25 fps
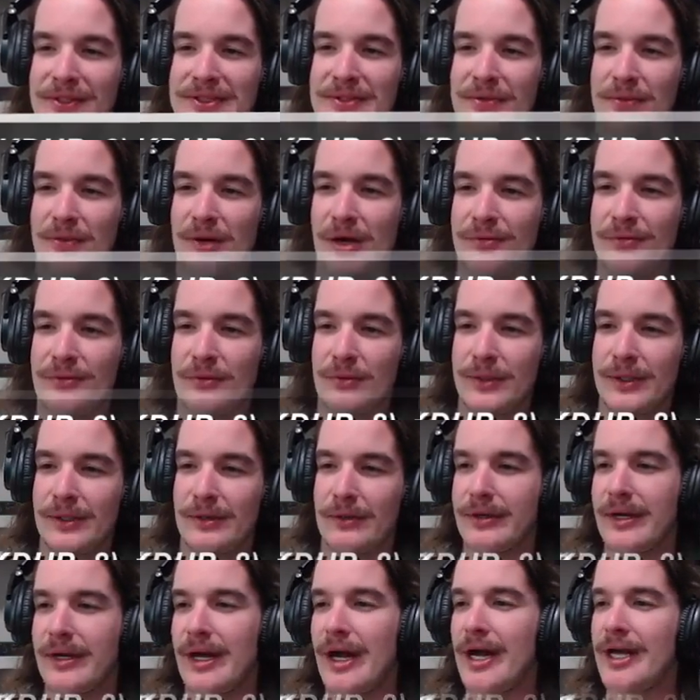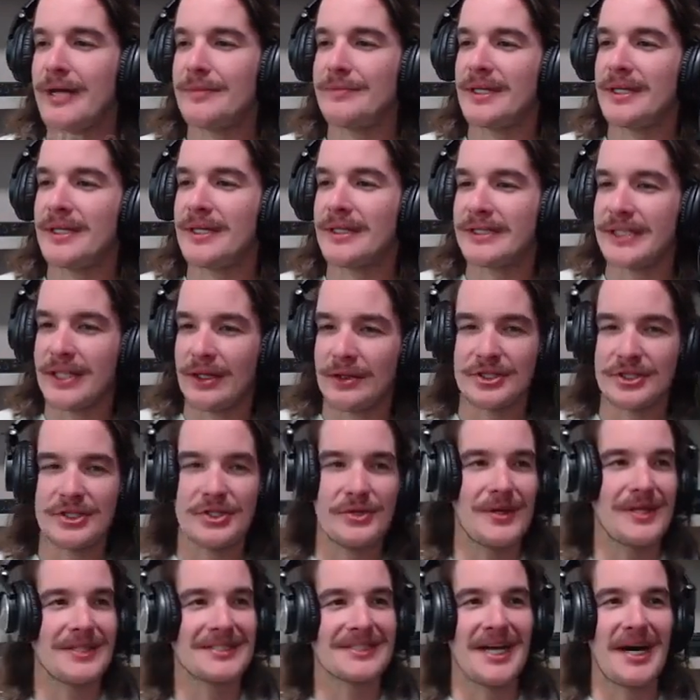it's a rivalry or not because
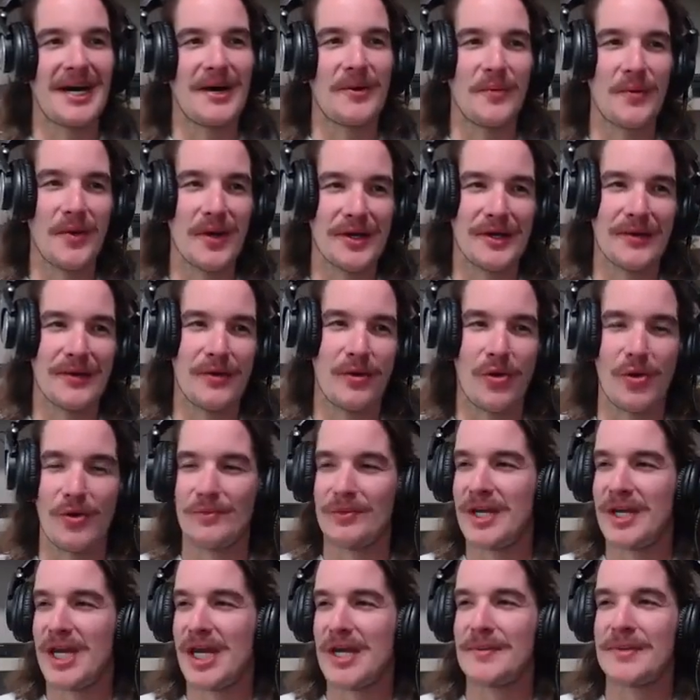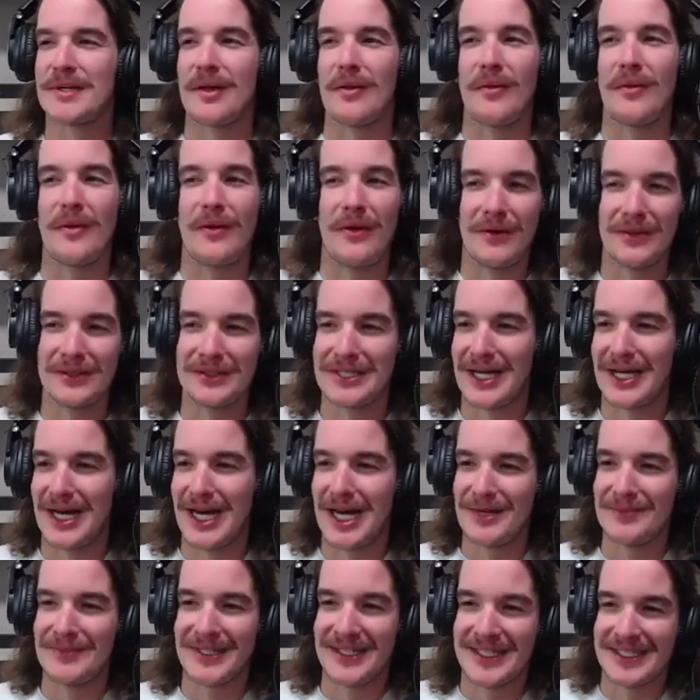LSU has not won a home game in a long
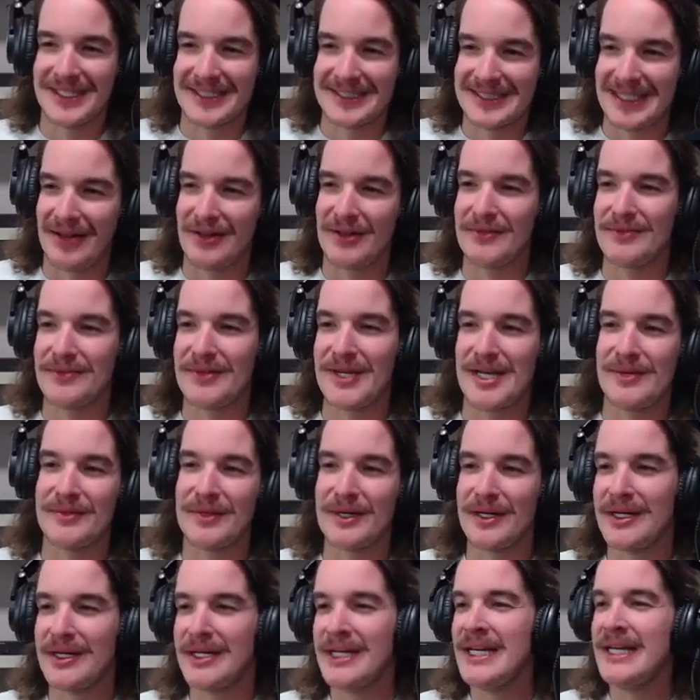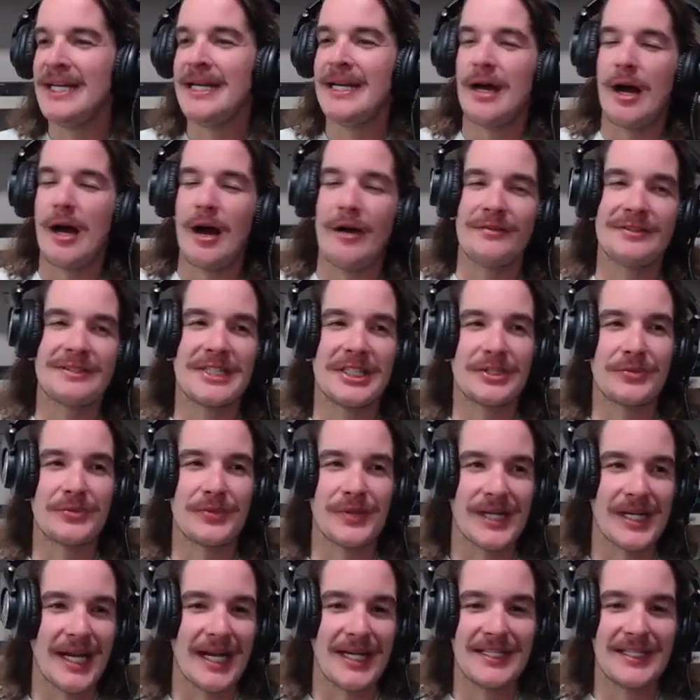time against Alabama. Obviously,
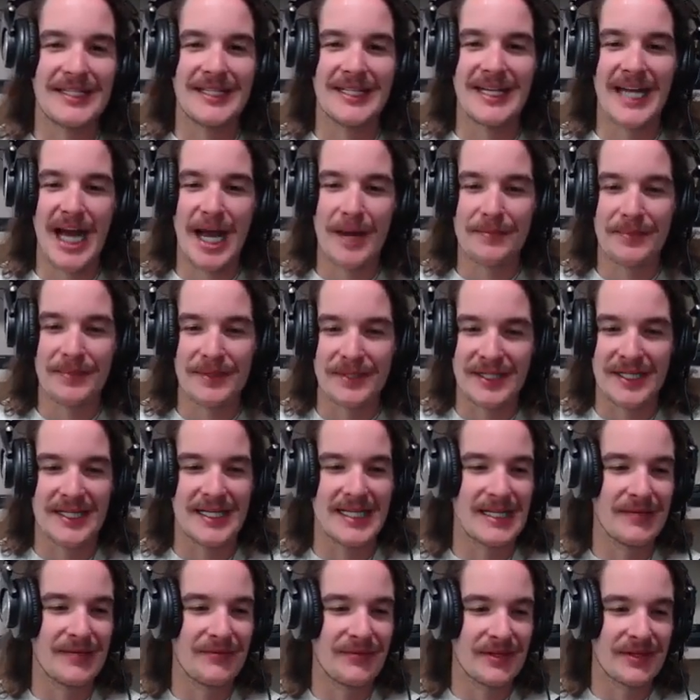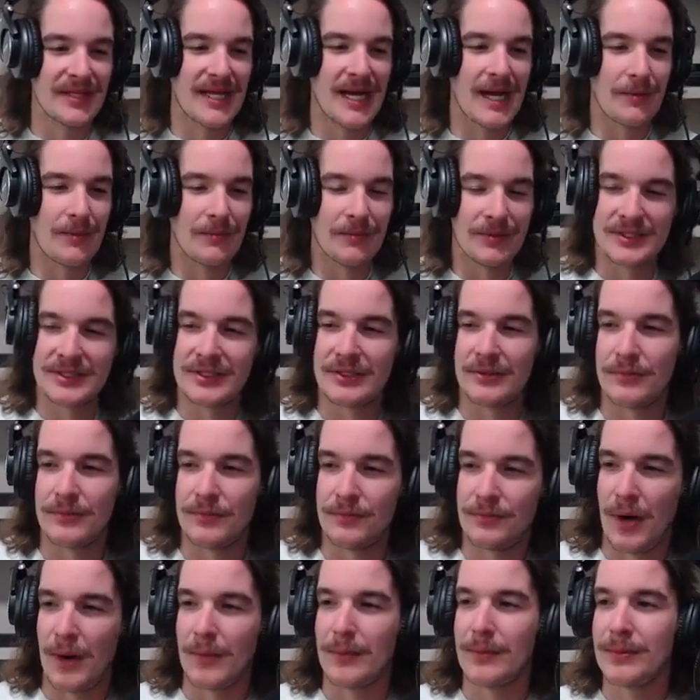2019 happened, and even that was
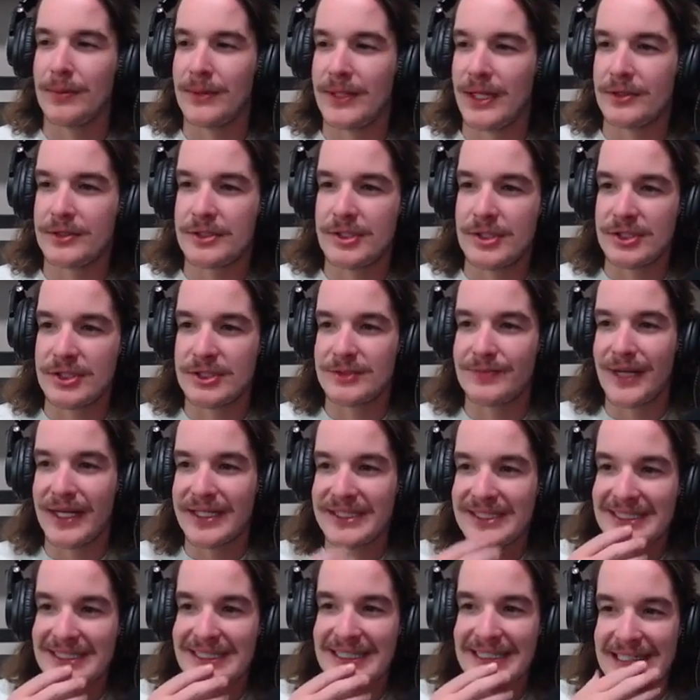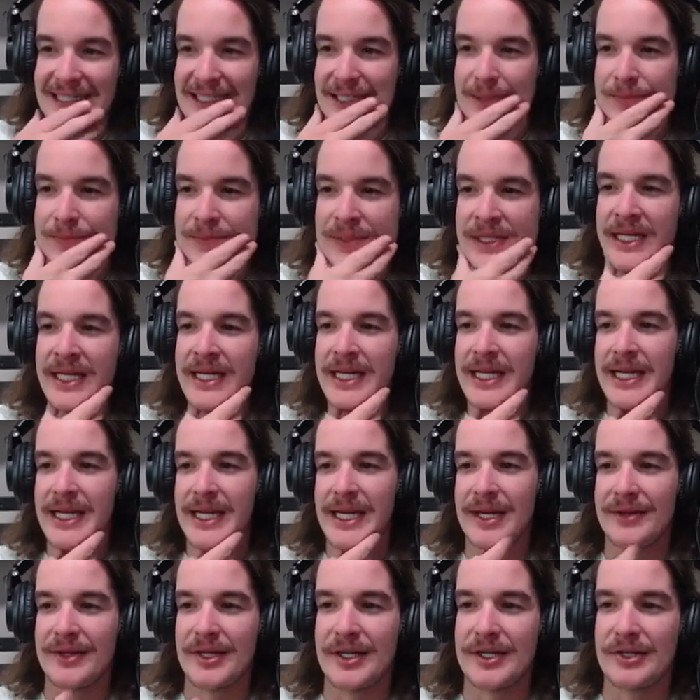probably LSU's best team.
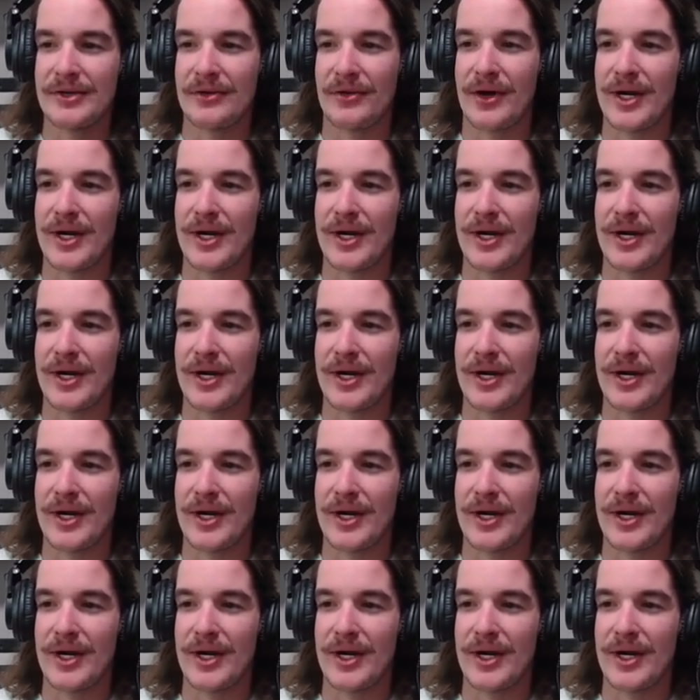And then you were